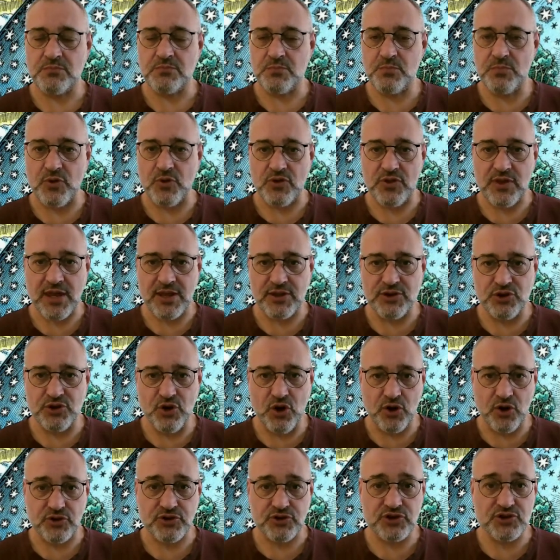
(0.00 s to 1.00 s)
But they're
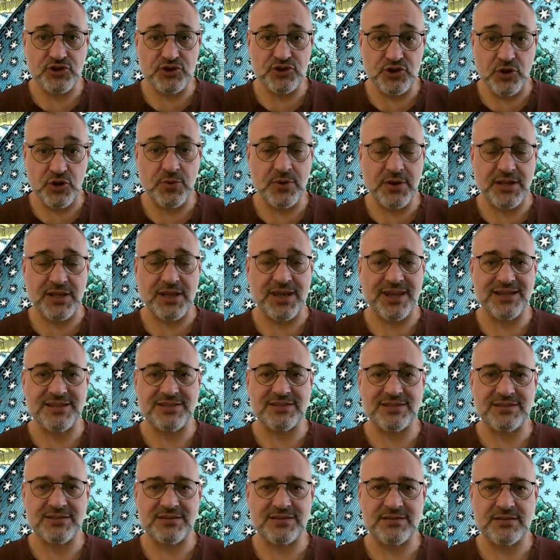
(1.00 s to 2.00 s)
not doing
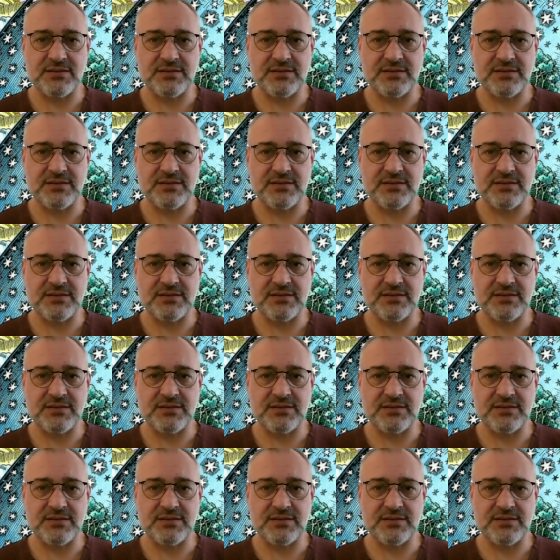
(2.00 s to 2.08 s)
it